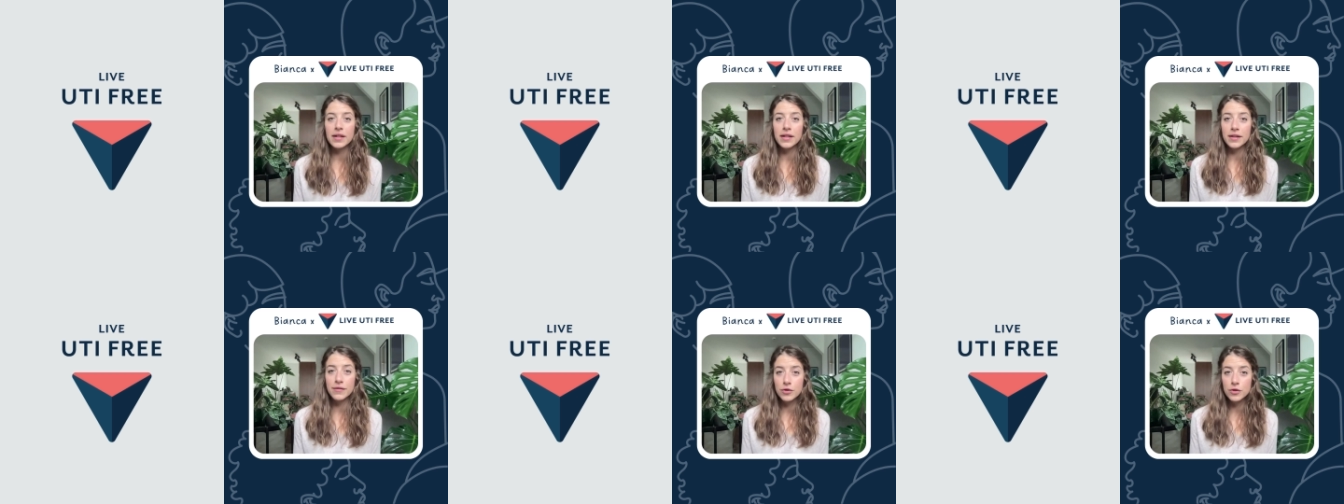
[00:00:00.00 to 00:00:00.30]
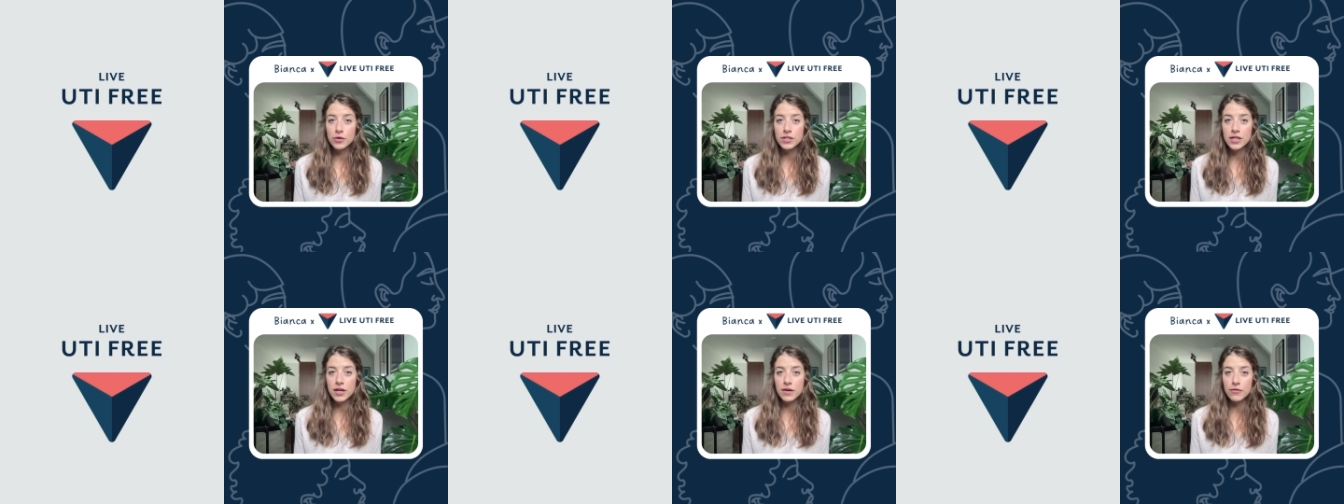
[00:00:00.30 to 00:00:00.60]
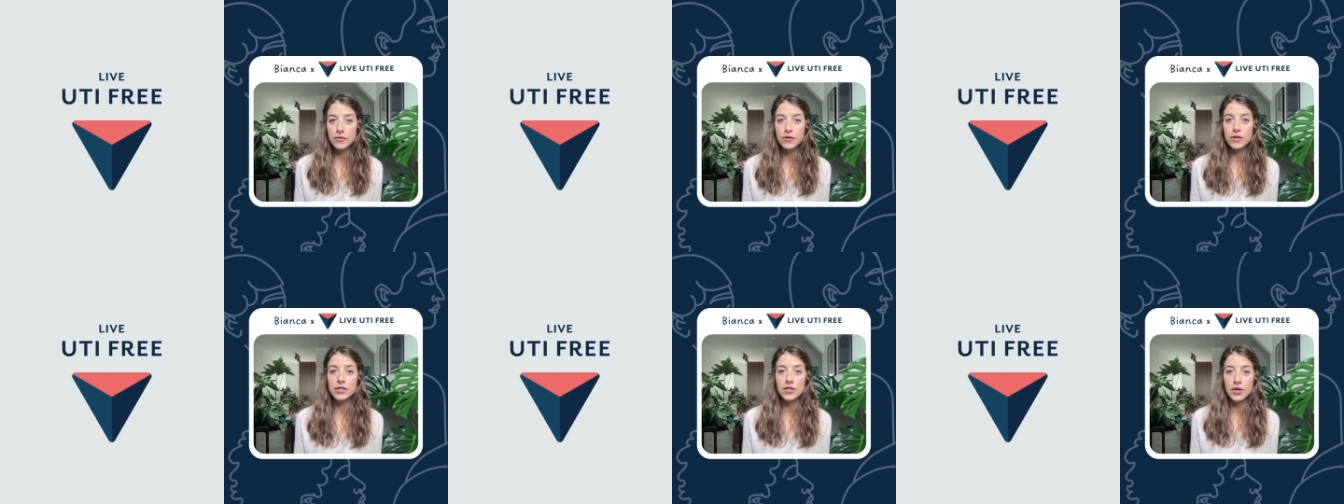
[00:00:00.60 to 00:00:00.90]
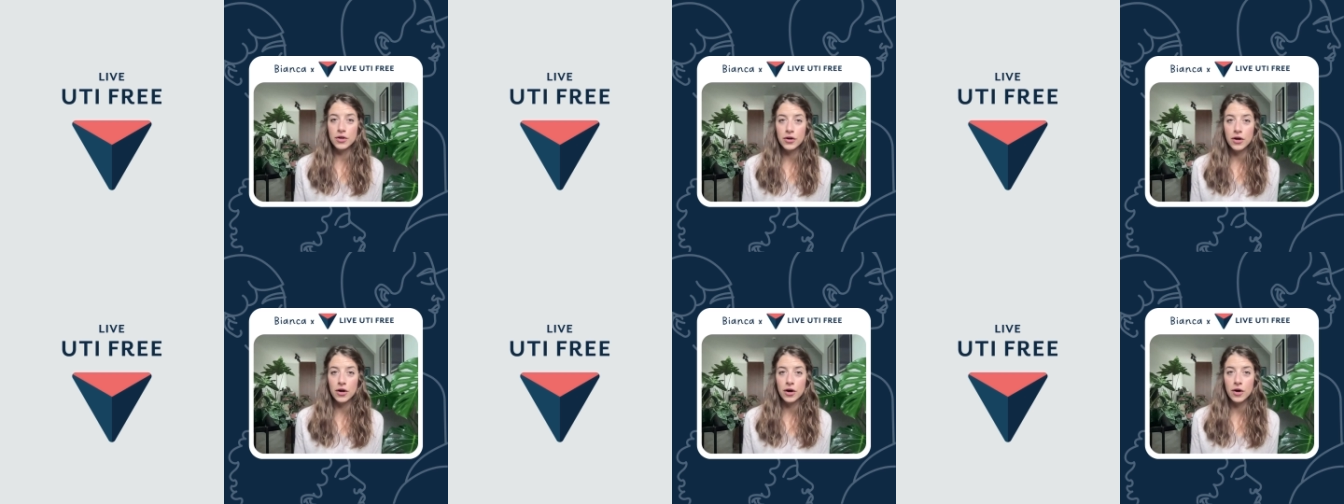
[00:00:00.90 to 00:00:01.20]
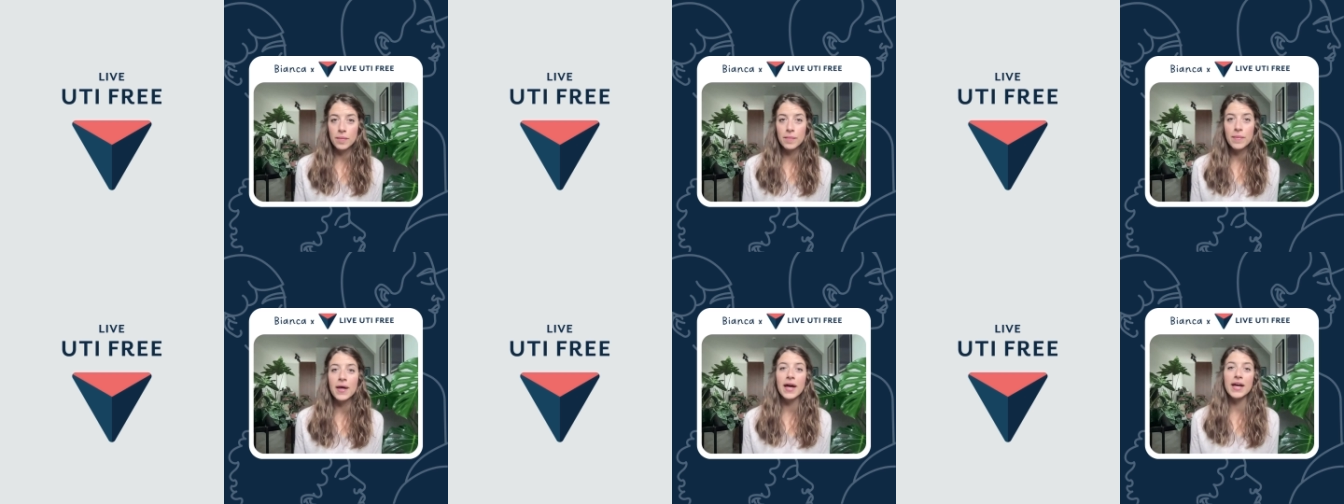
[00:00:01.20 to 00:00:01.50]

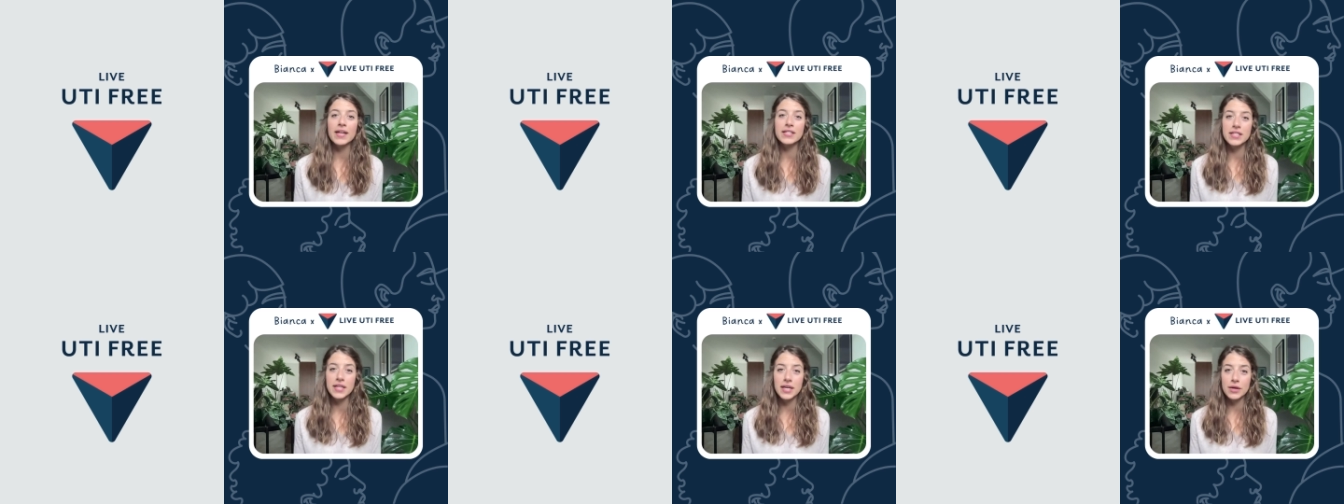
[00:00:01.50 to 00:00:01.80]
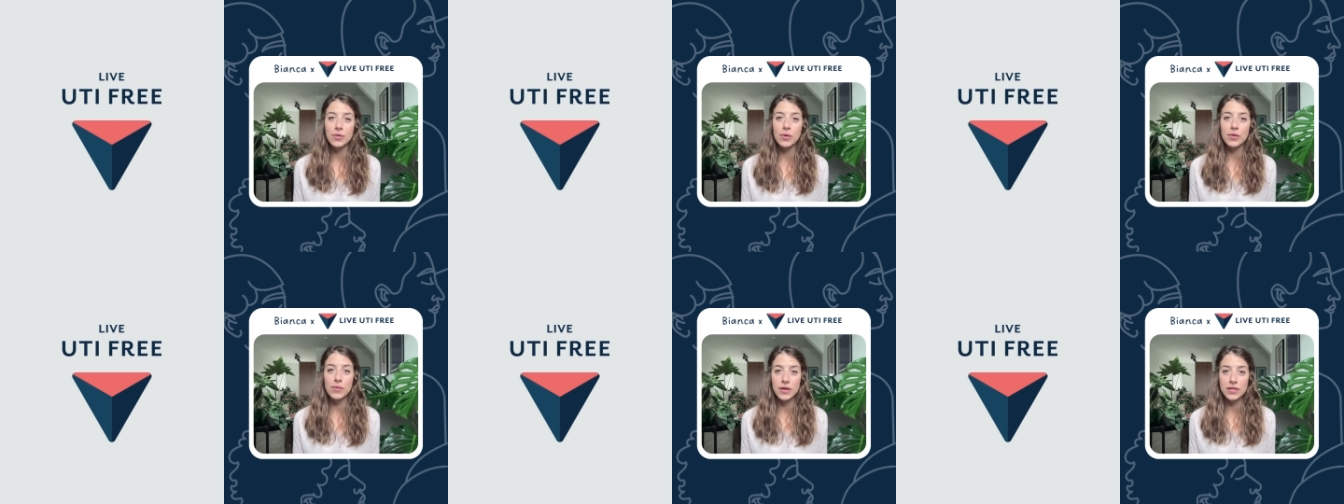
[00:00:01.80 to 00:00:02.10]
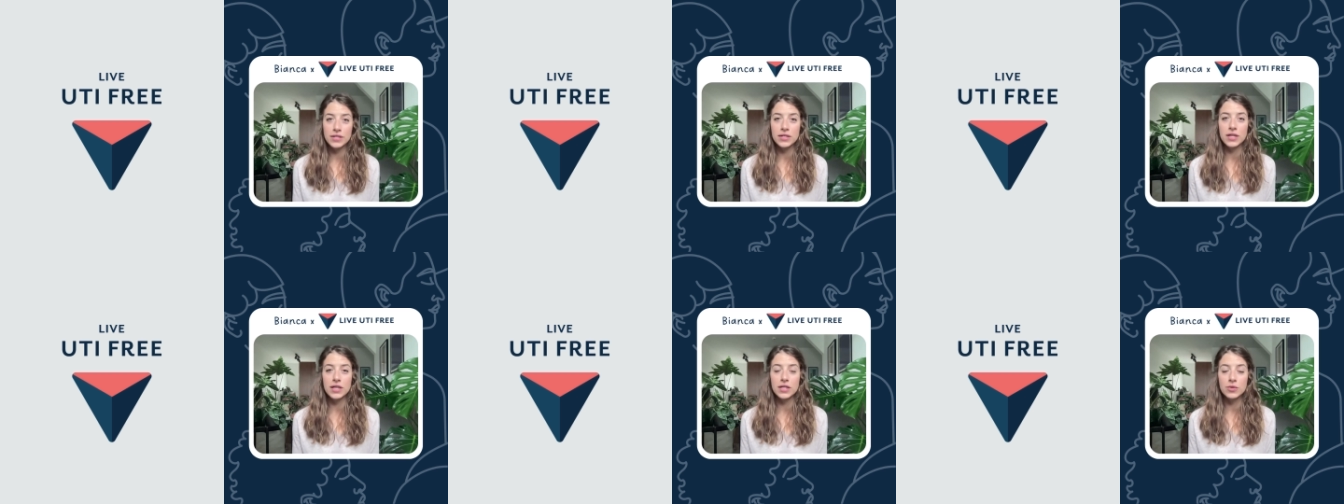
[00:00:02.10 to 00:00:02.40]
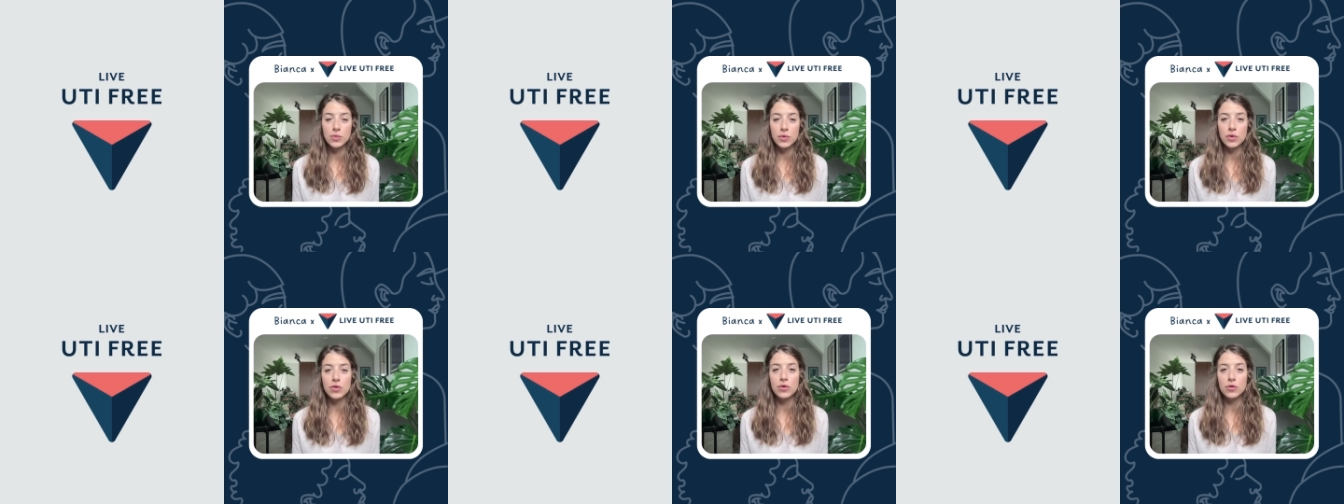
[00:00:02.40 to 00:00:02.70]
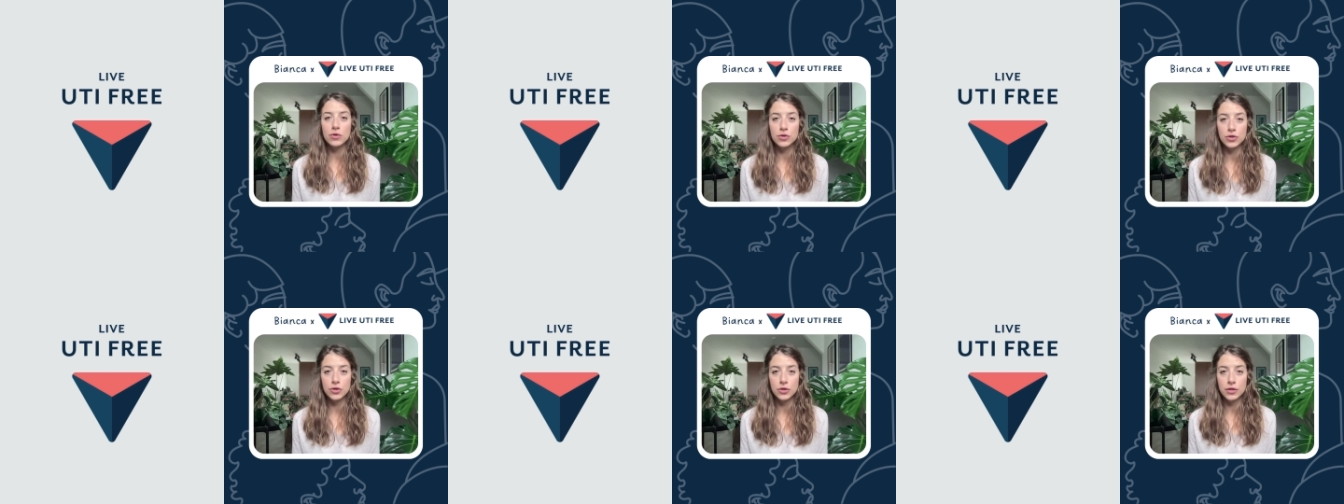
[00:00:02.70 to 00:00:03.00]
liveutifree.com, and take what resonates with
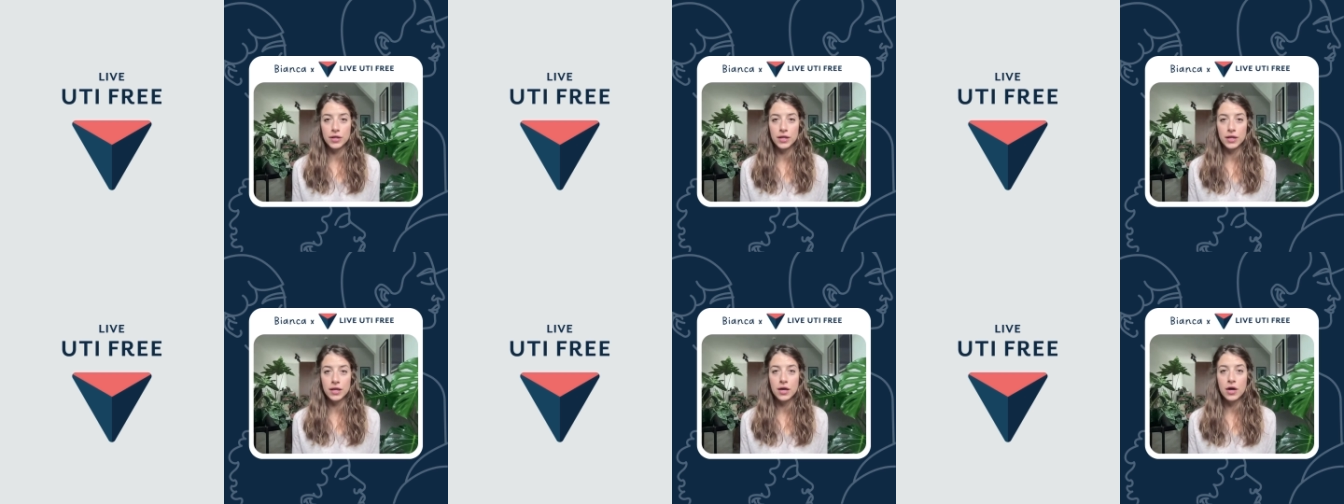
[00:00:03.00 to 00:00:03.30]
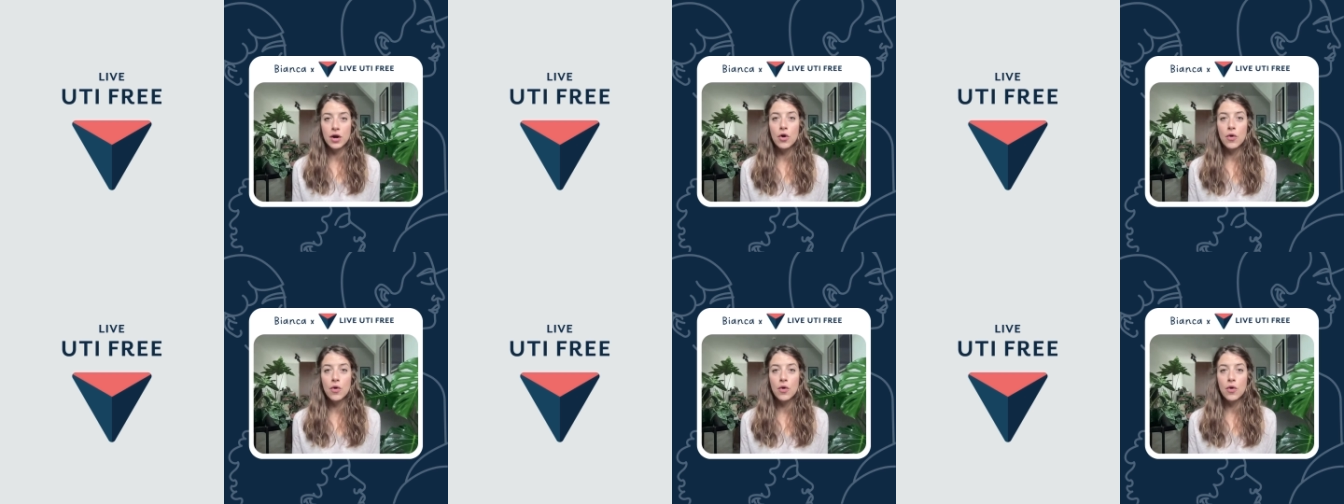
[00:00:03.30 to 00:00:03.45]
your journey.